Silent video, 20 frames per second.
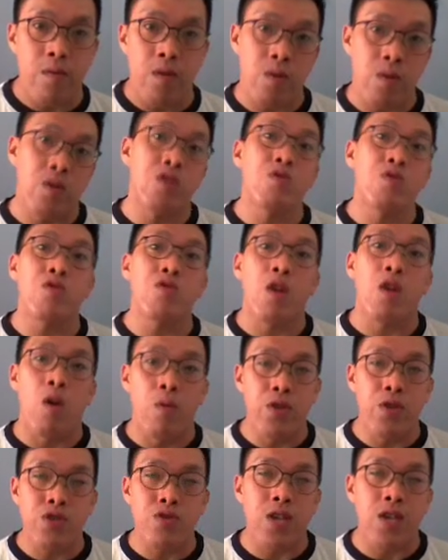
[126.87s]
We
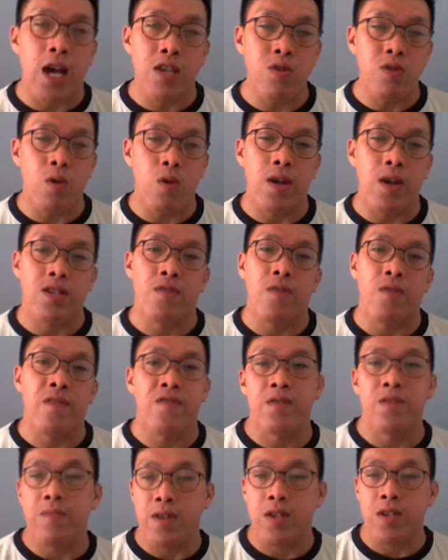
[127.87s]
always use Asok as a
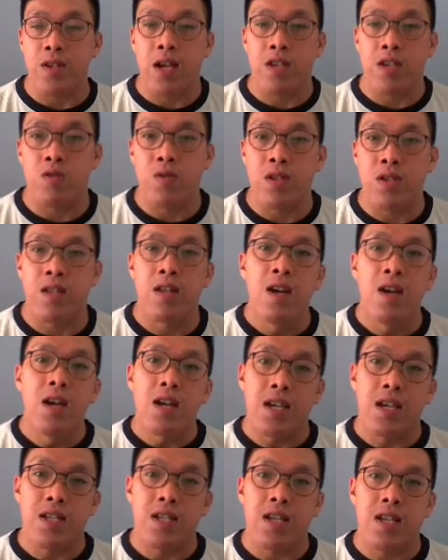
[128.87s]
reference because Asok
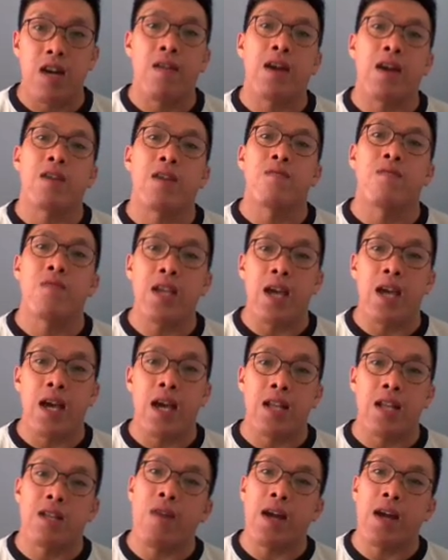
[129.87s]
is kind of like
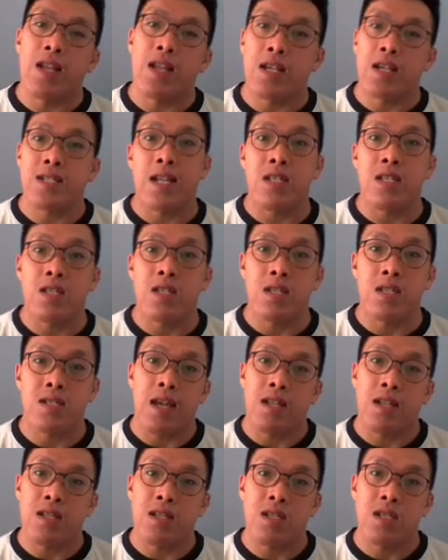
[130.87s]
really right at the
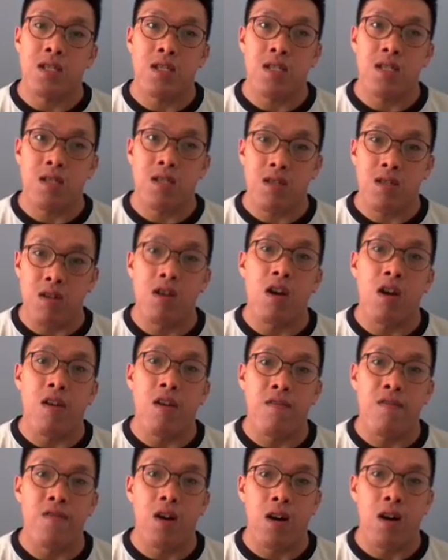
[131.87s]
center
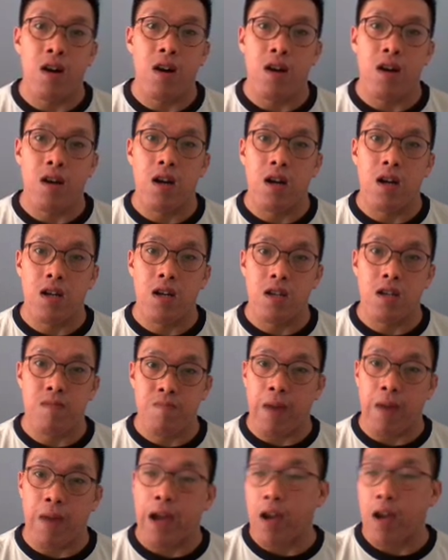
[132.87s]
of
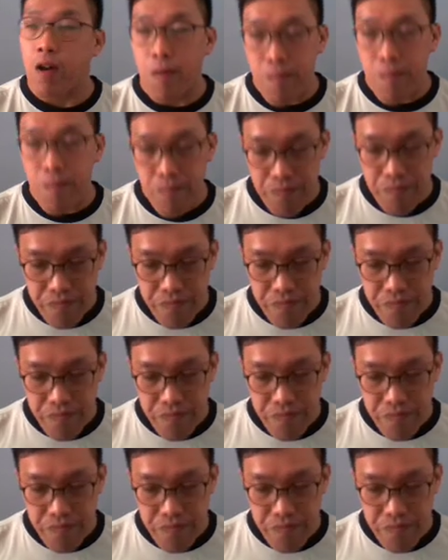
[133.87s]
Bangkok,